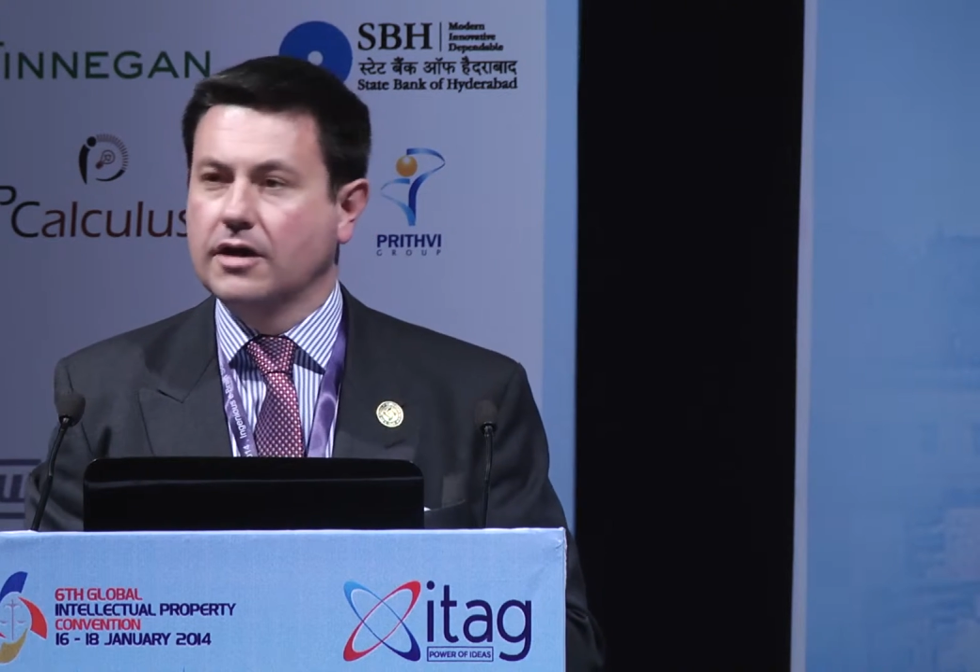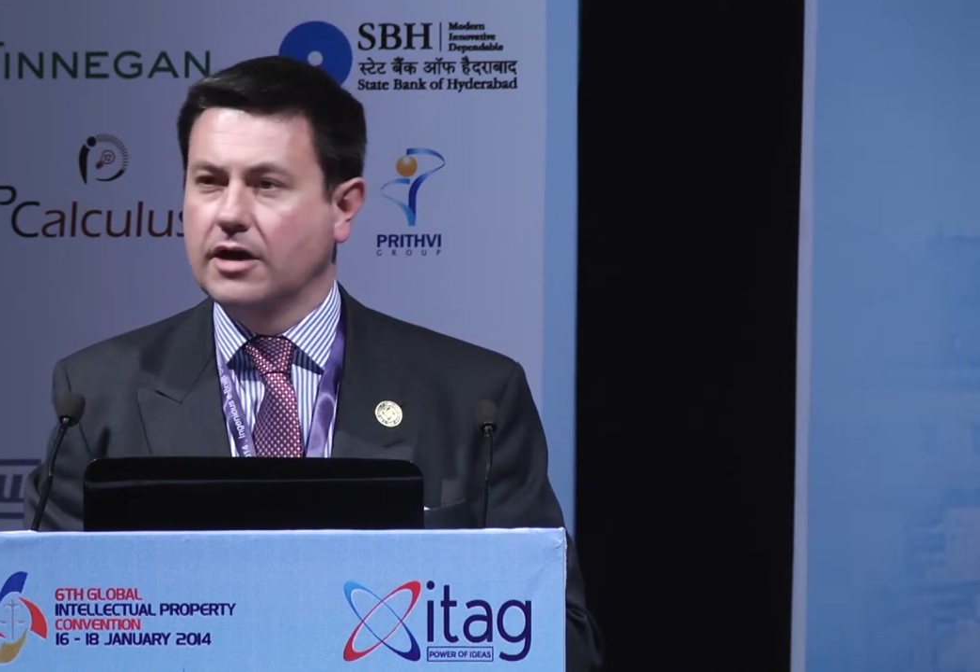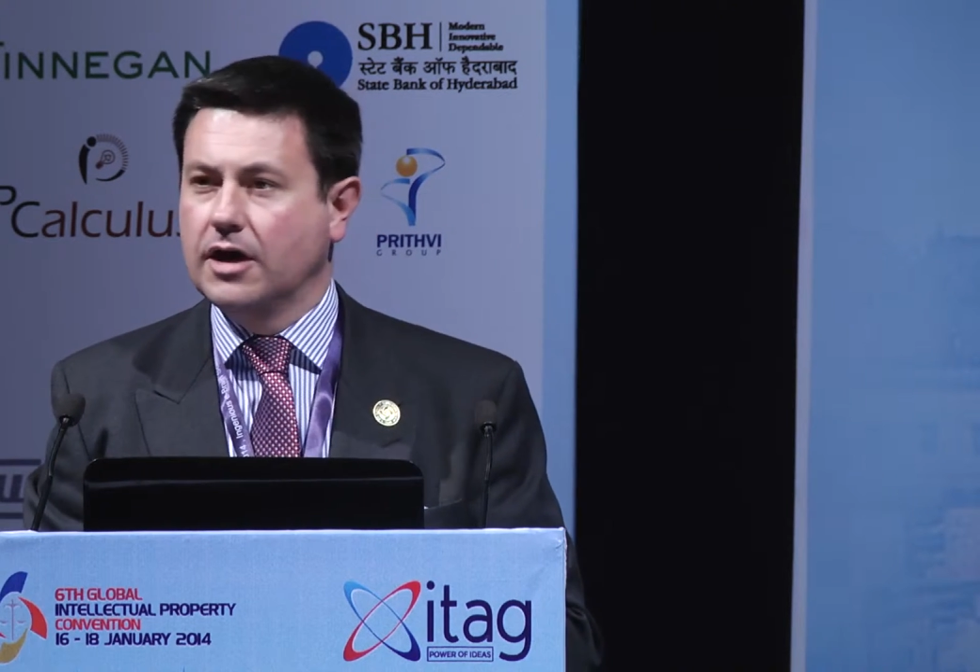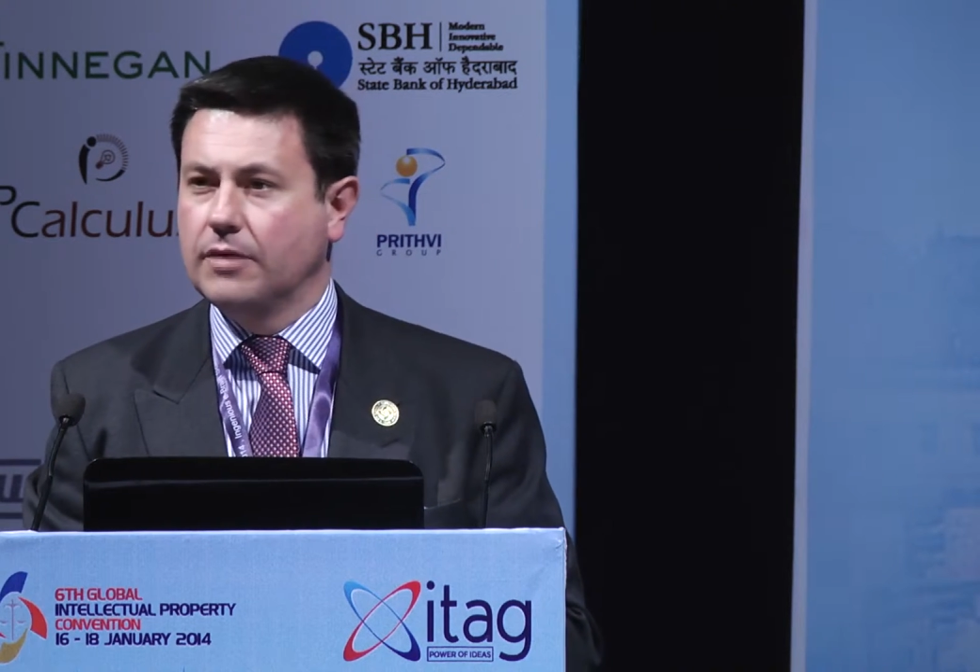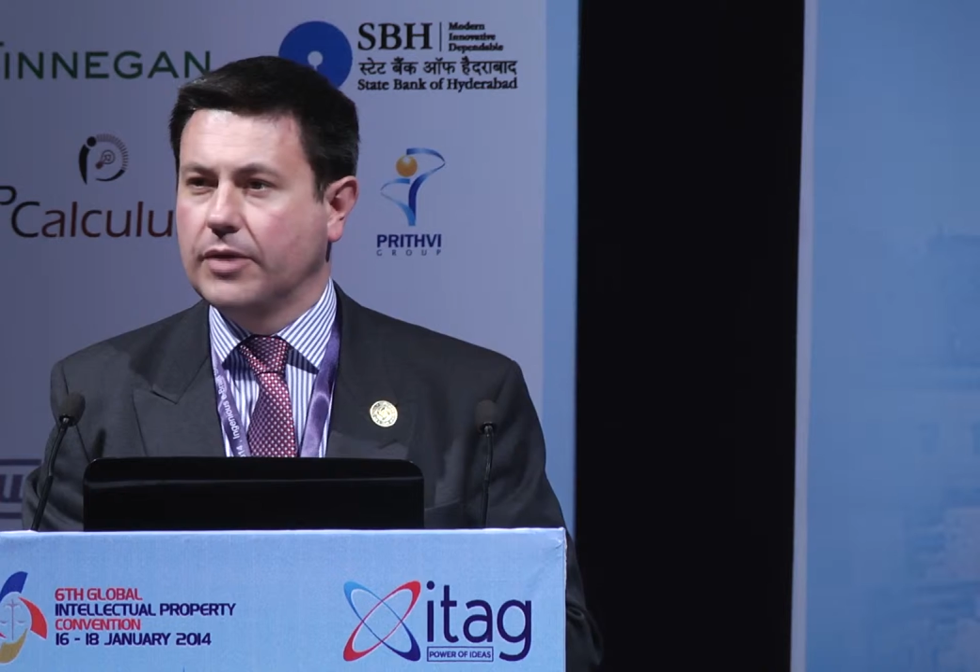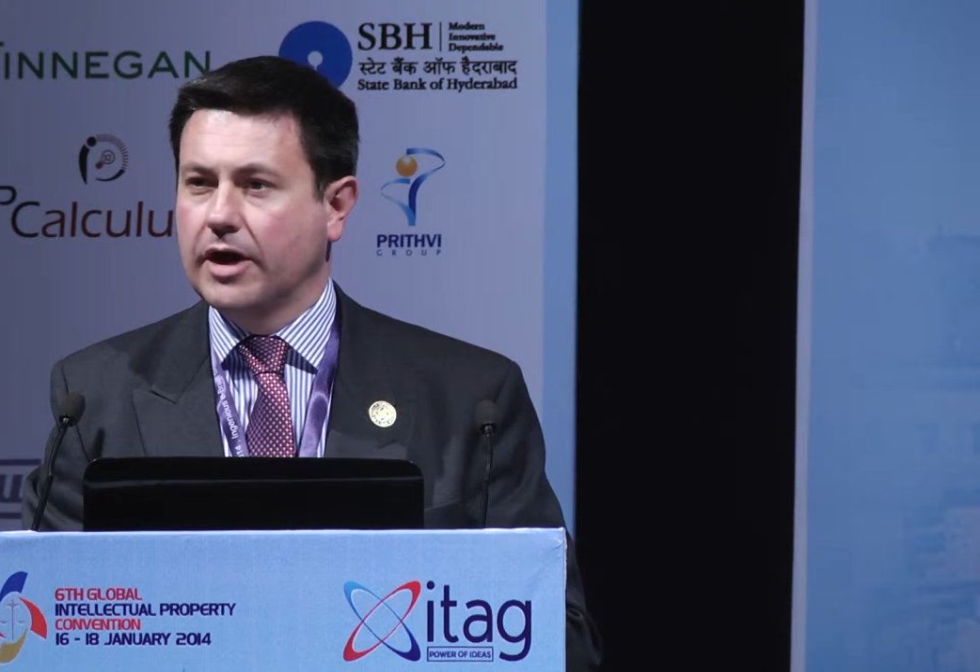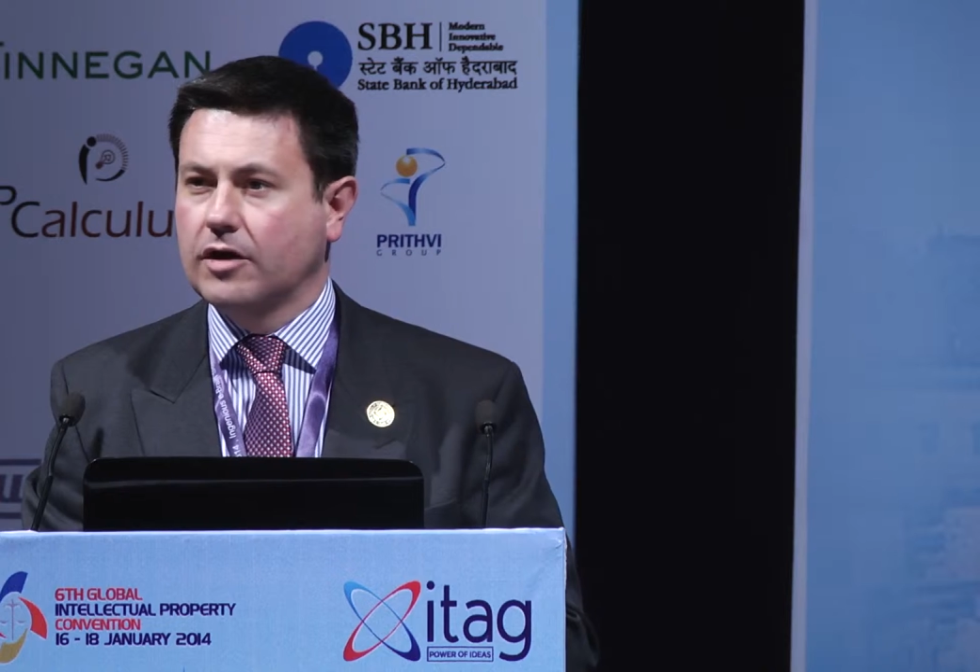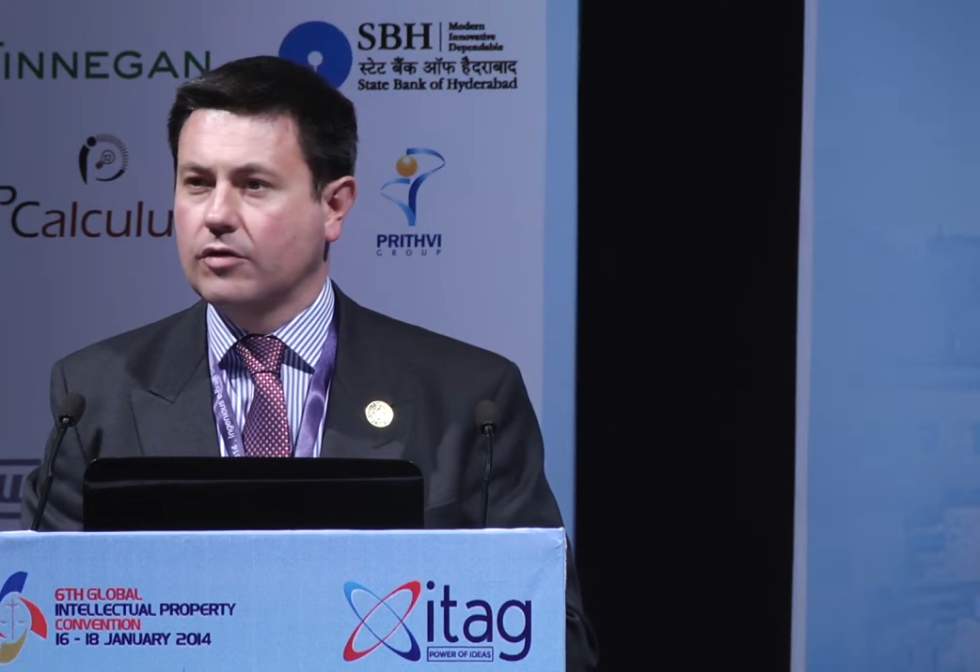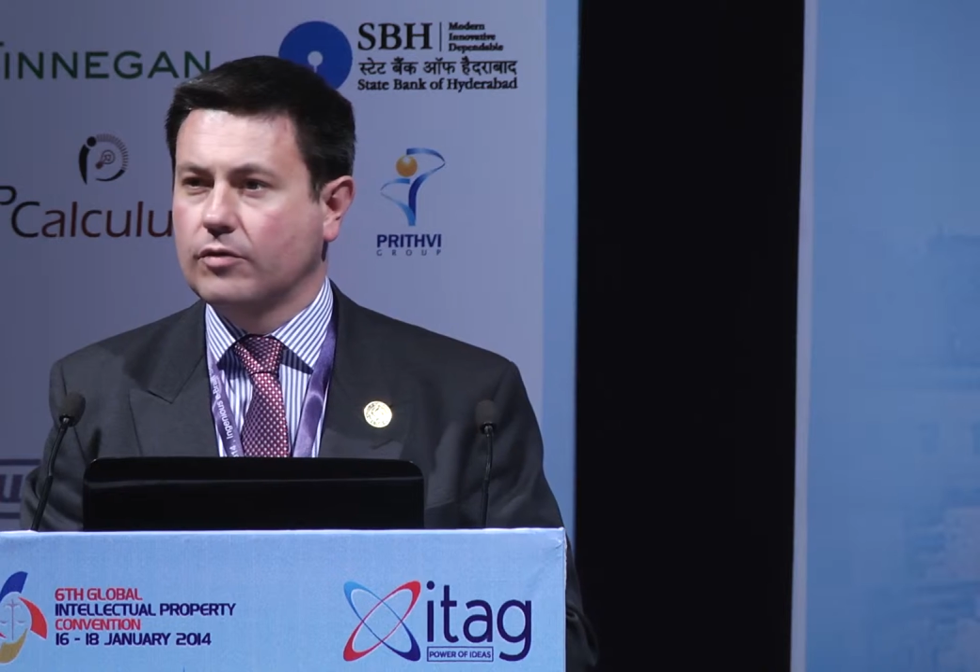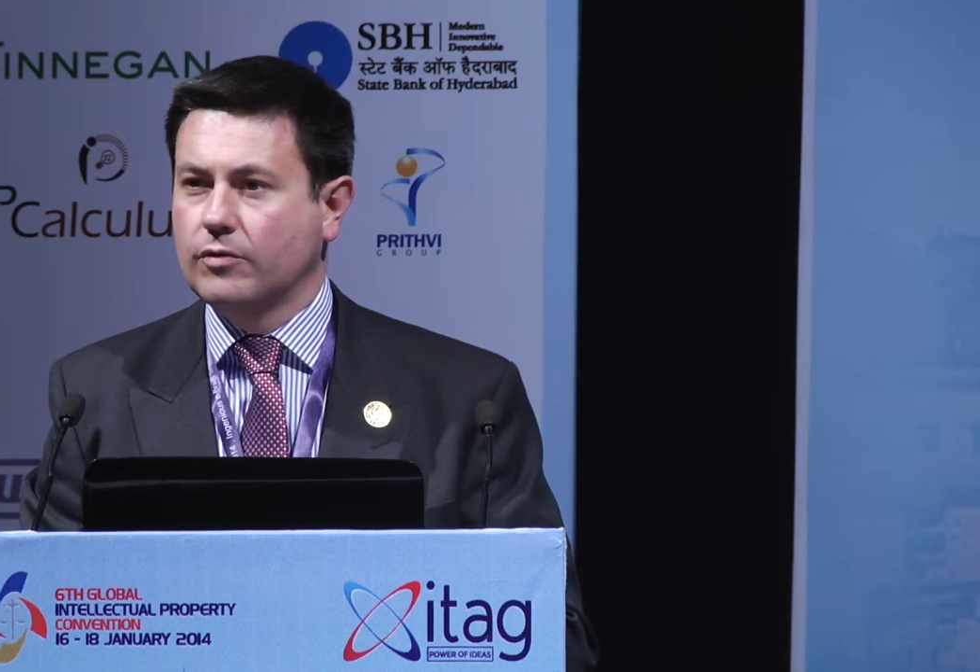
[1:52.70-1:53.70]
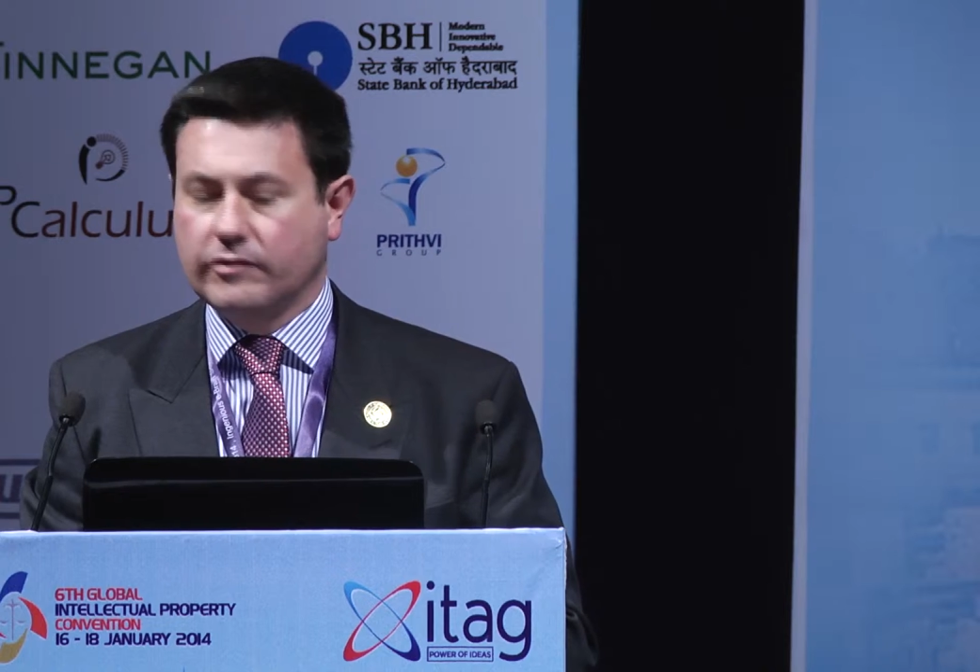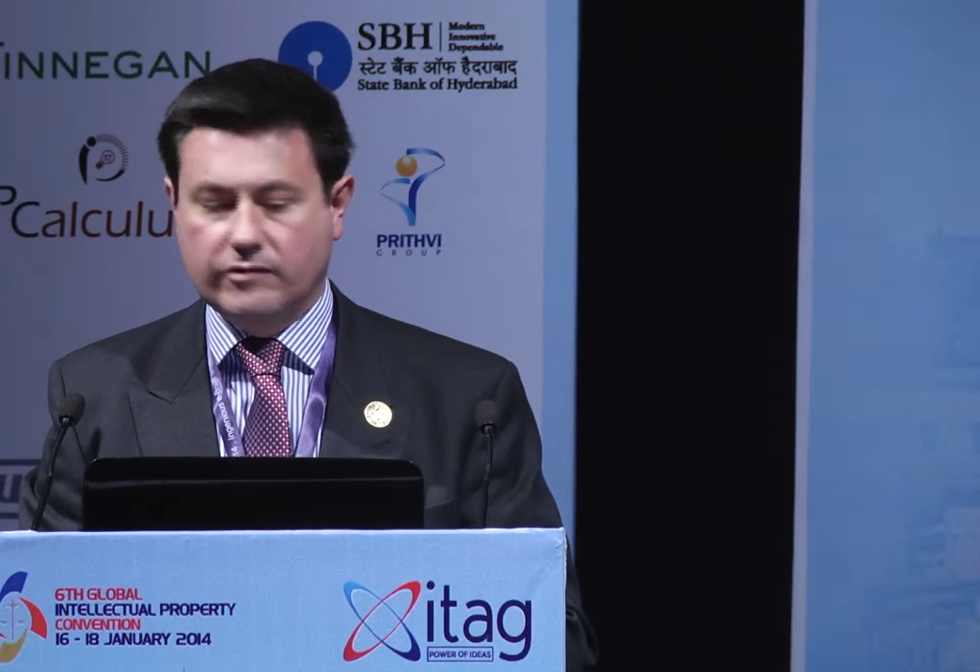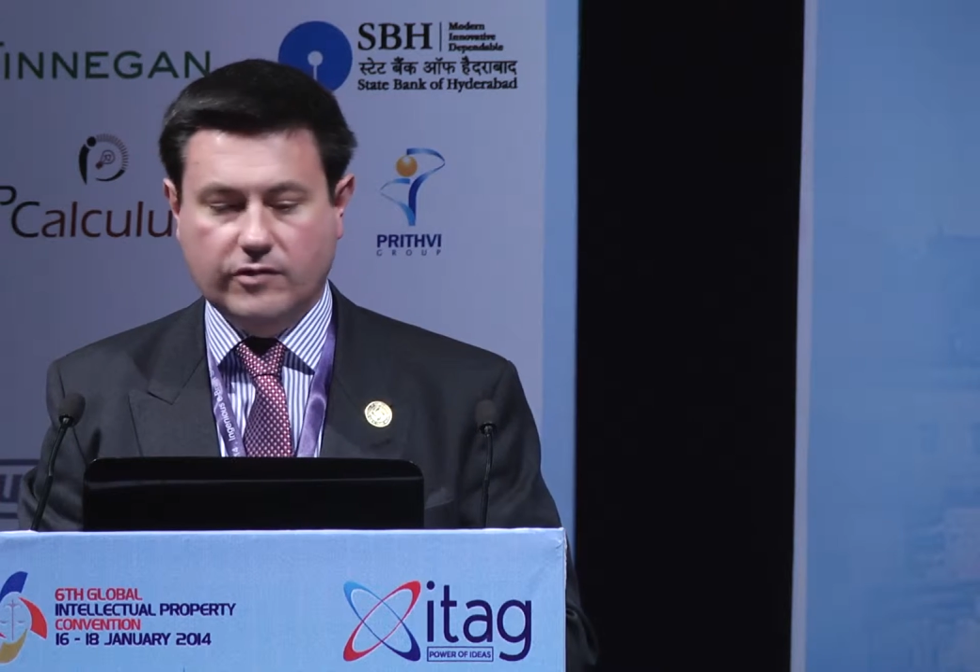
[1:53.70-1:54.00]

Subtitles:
And by Clause